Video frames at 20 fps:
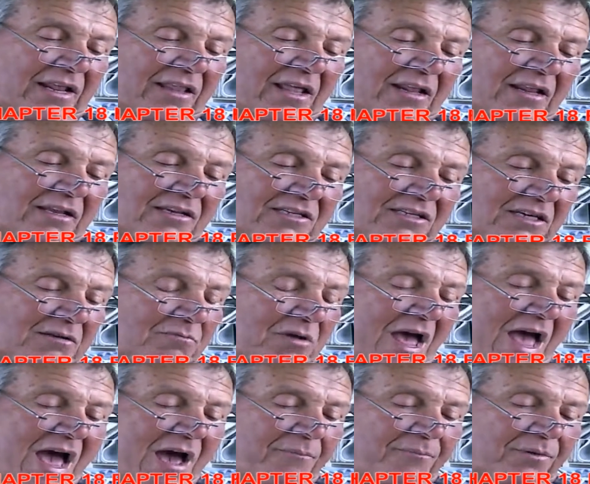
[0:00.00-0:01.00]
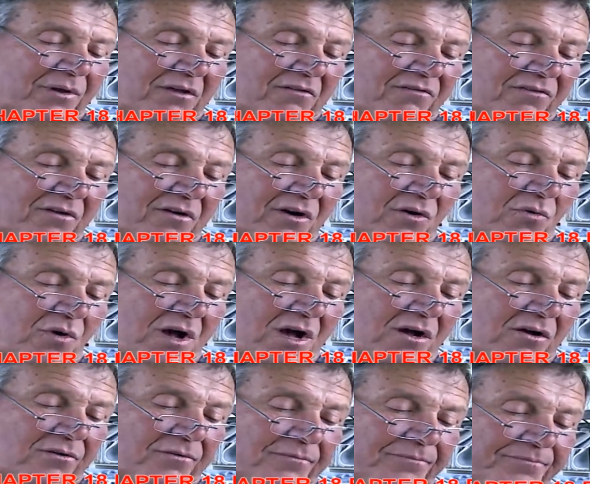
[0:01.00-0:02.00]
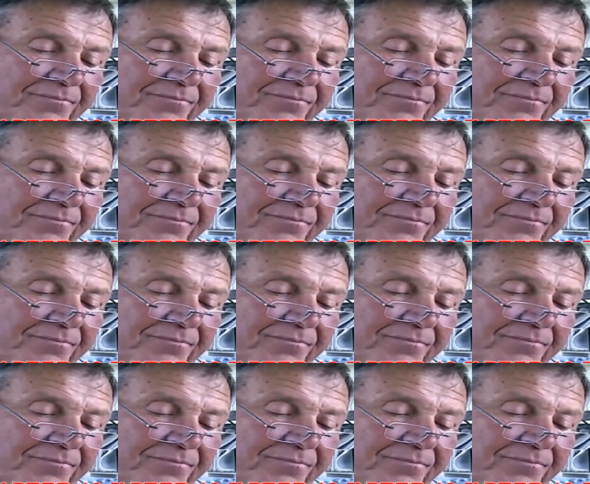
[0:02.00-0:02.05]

then he seemed happy and very well.